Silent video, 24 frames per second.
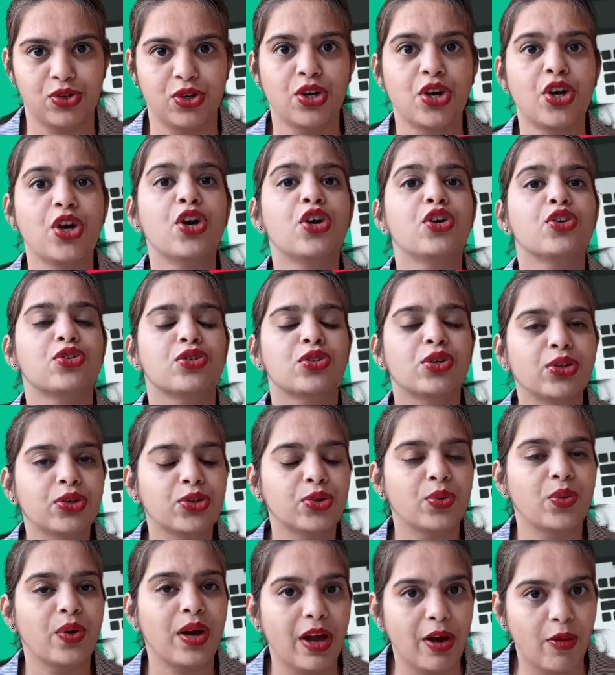So to
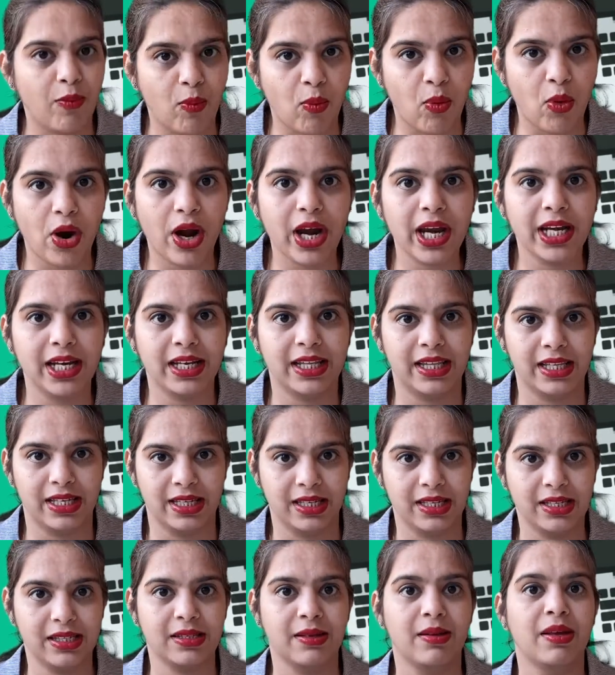avoid this,
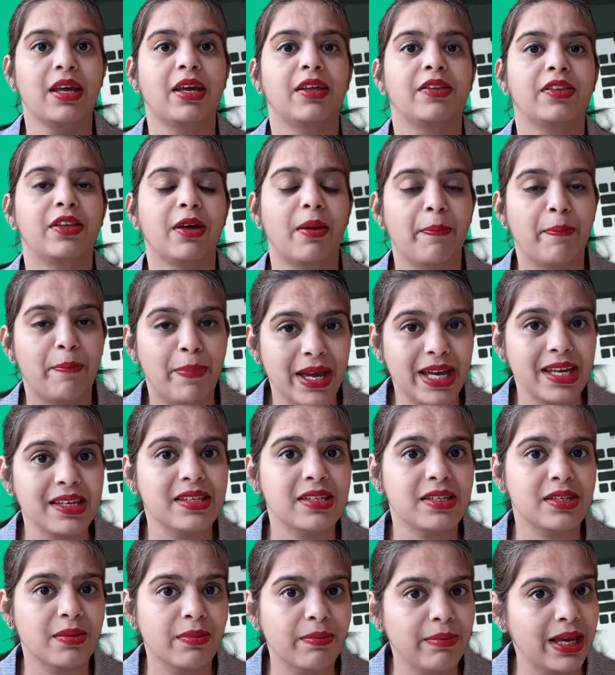the best
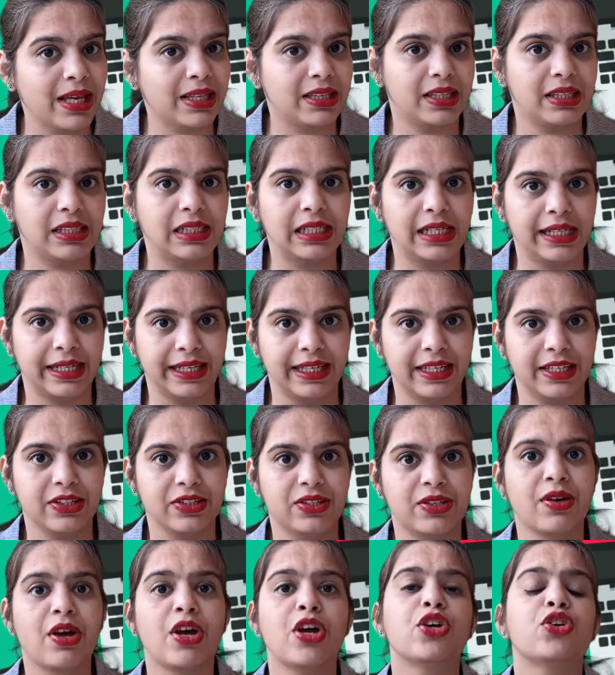method is
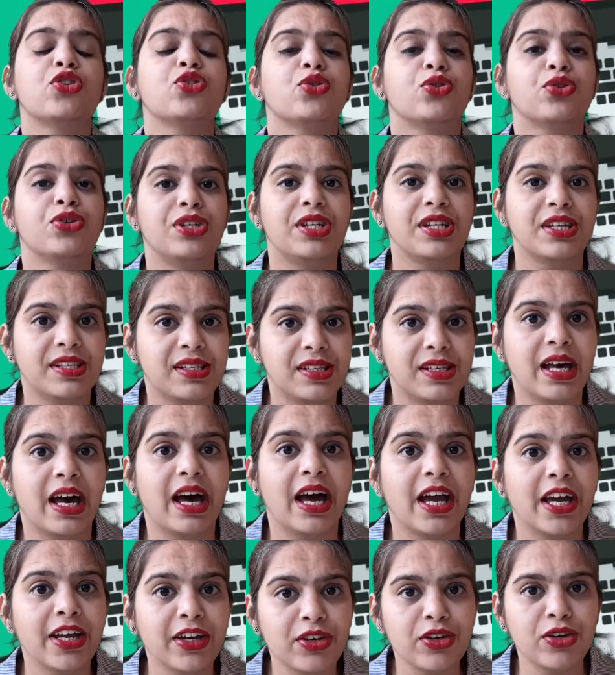to
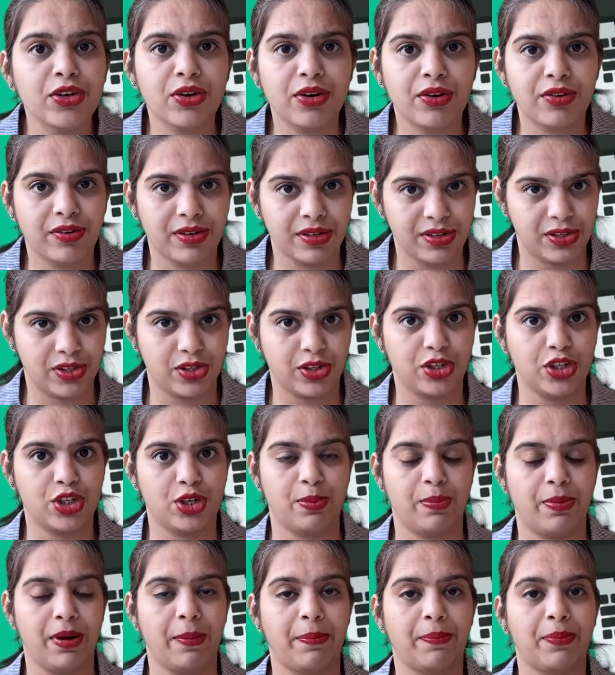design your research
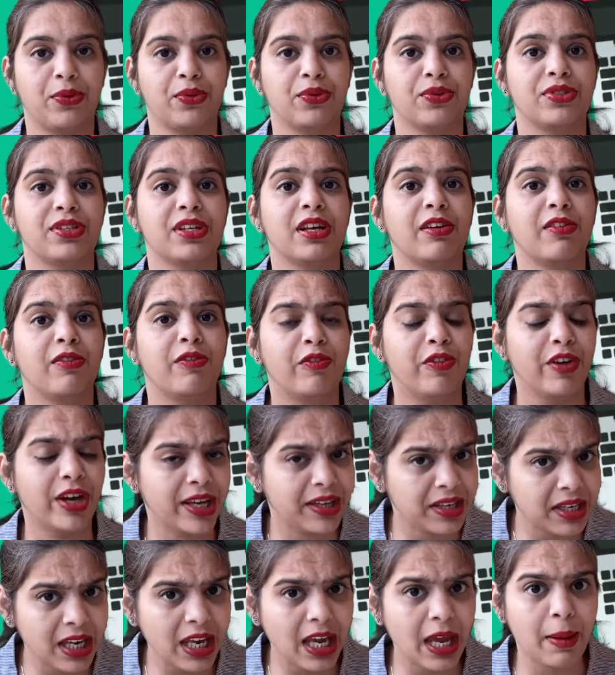proposal very
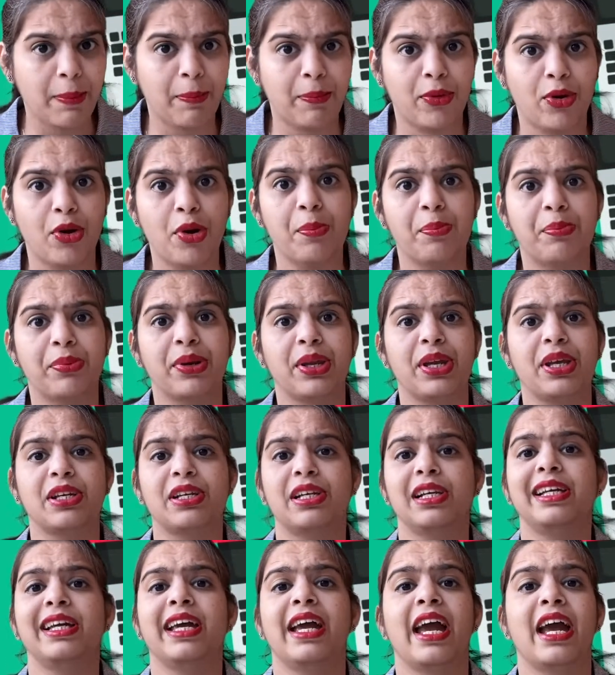appropriately
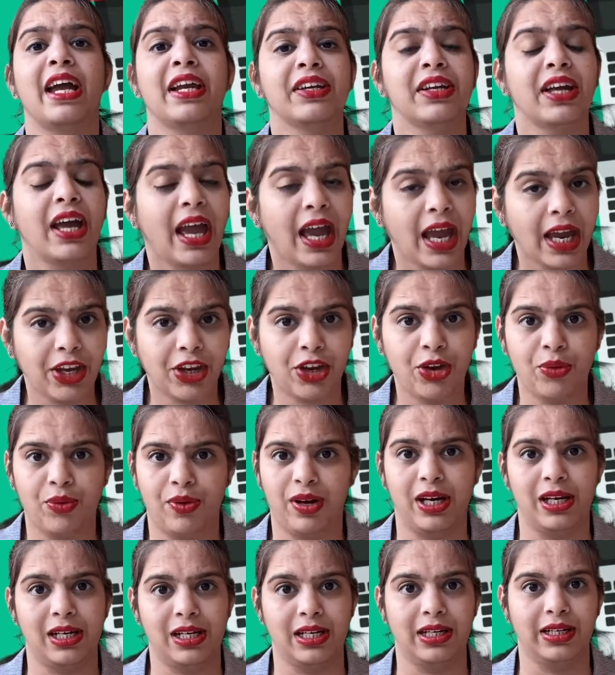and
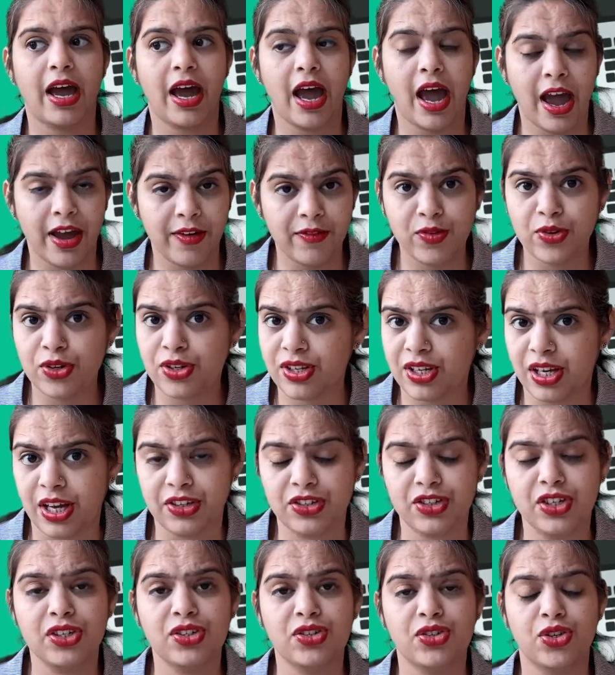accurately. I would
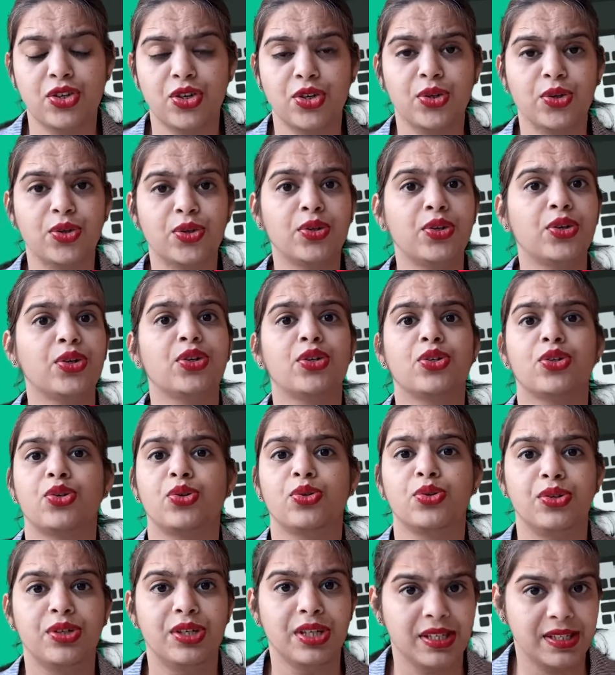suggest you to
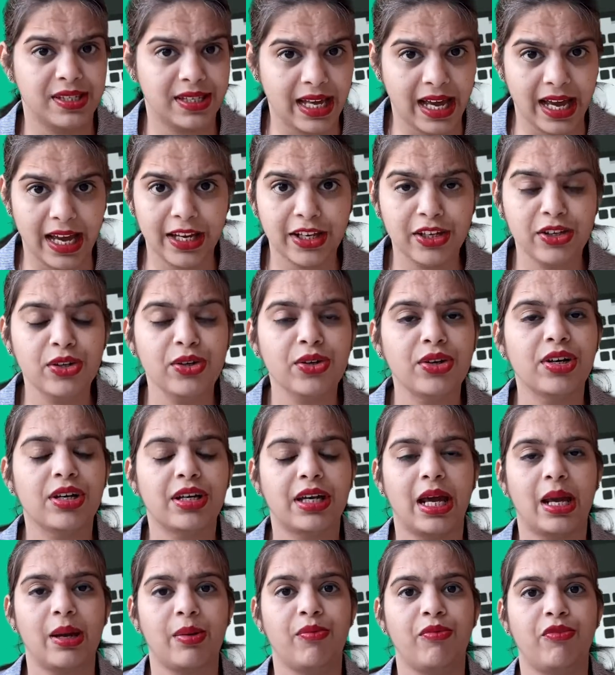design your
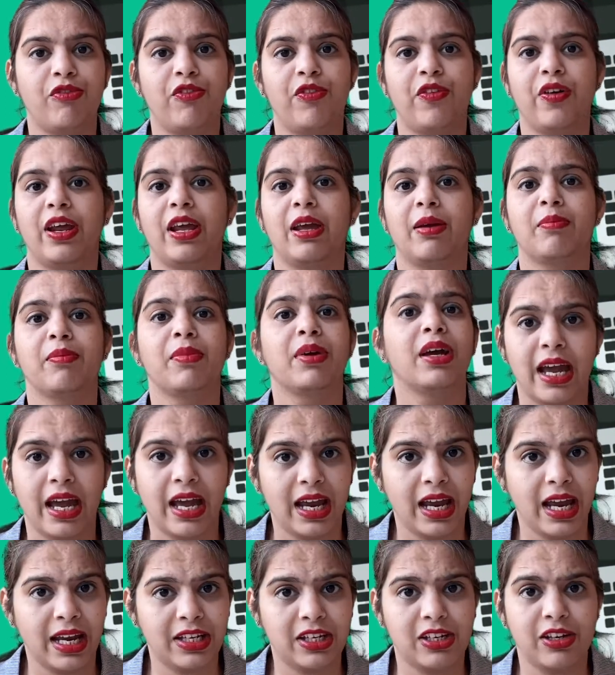time frame
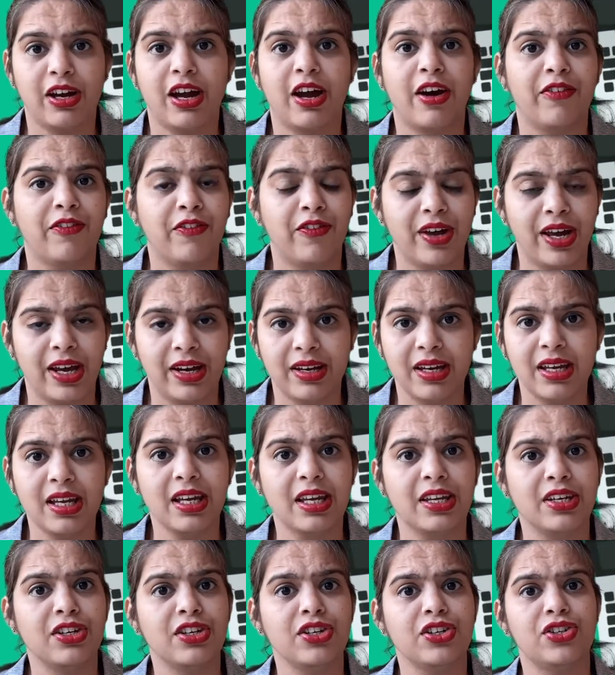at a very
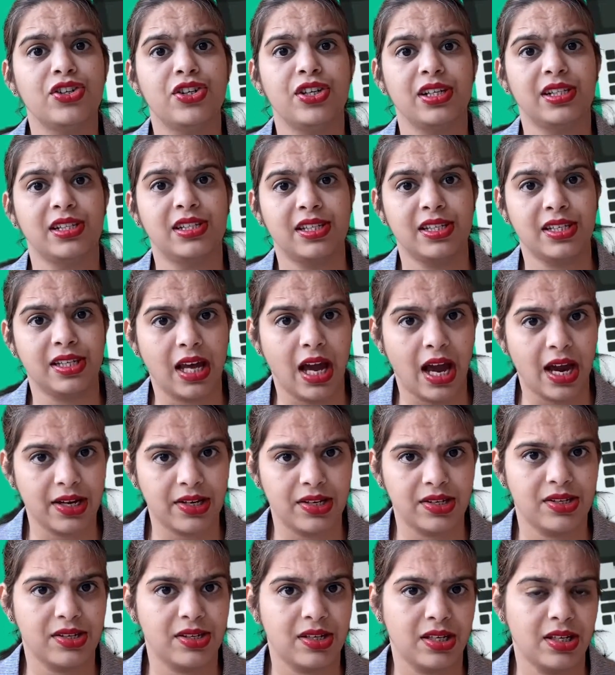initial start
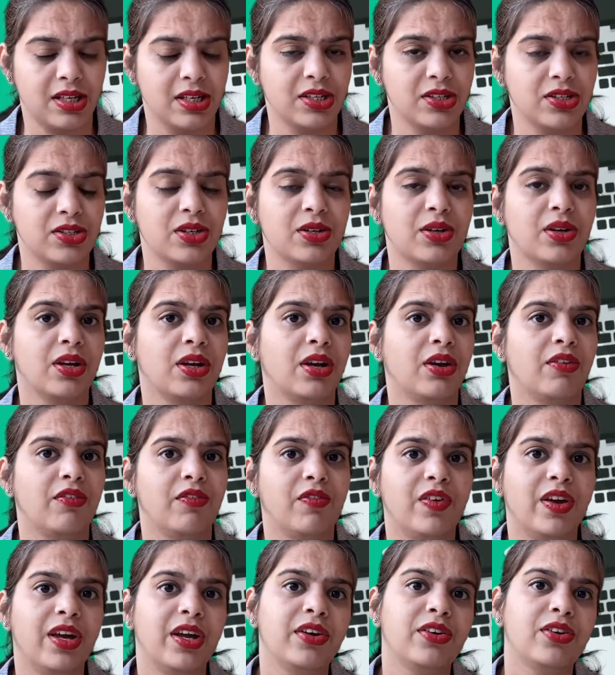stage where
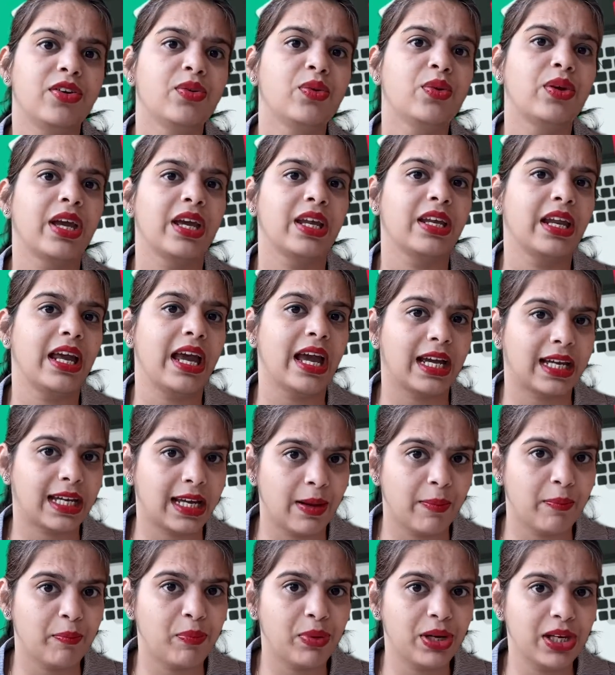you can
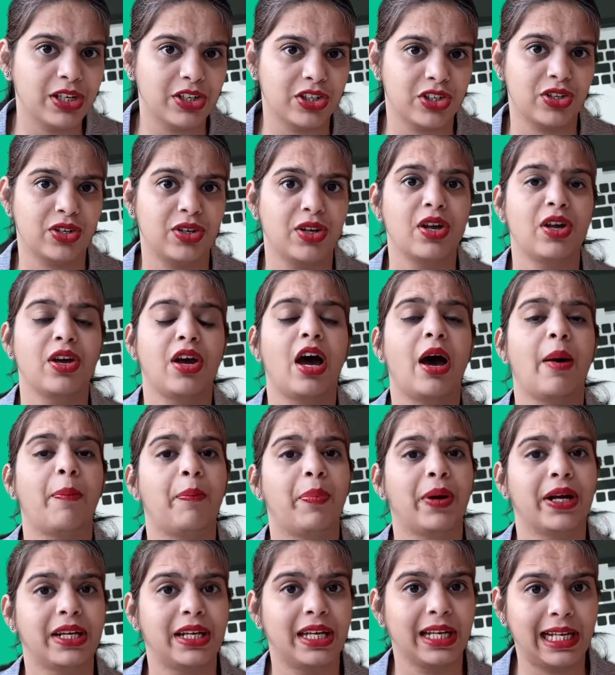accomplish a
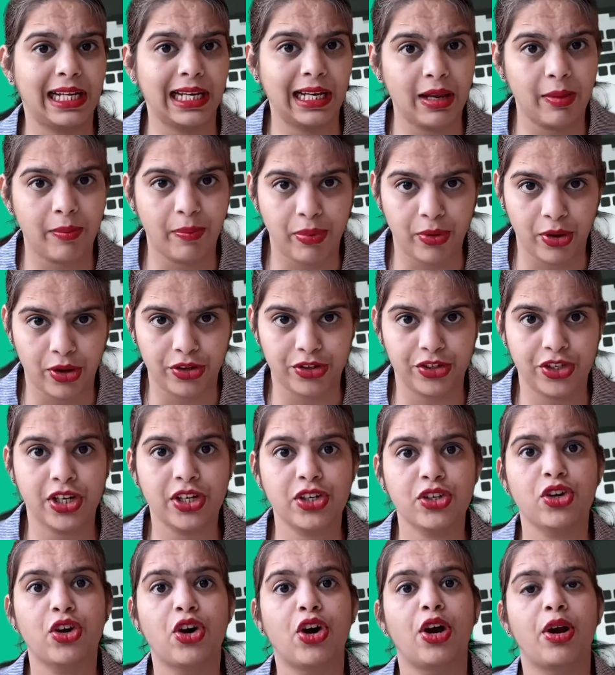particular project
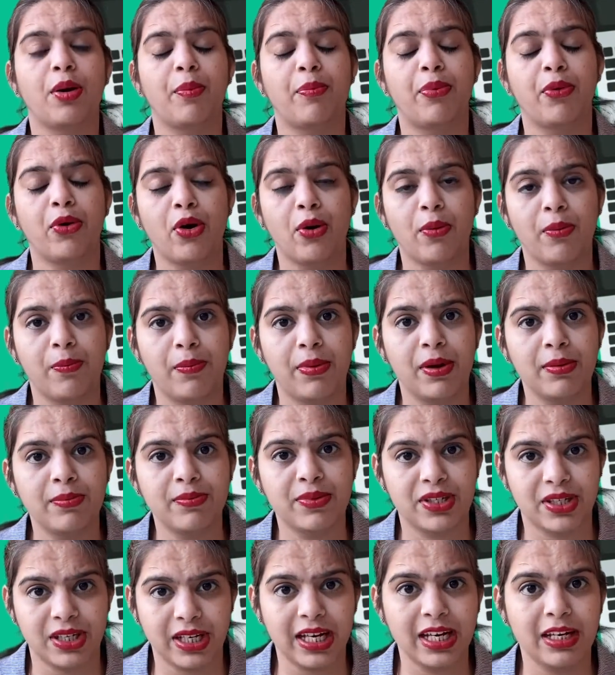or a problem
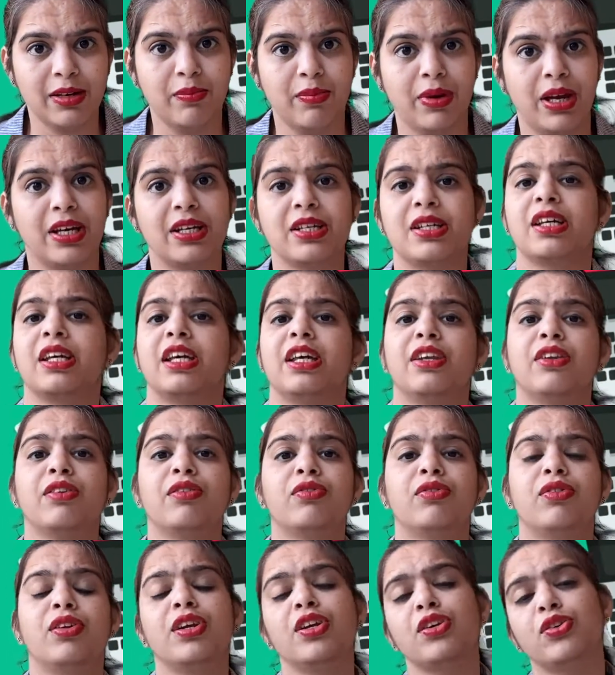statement in
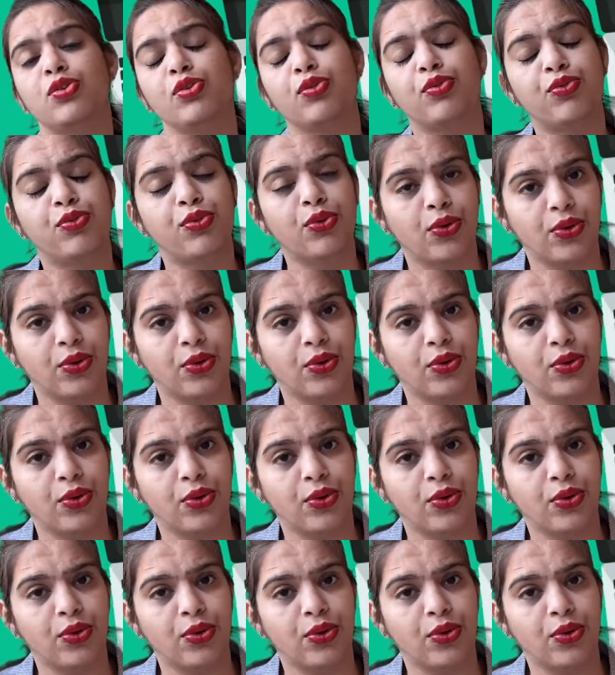3 to 4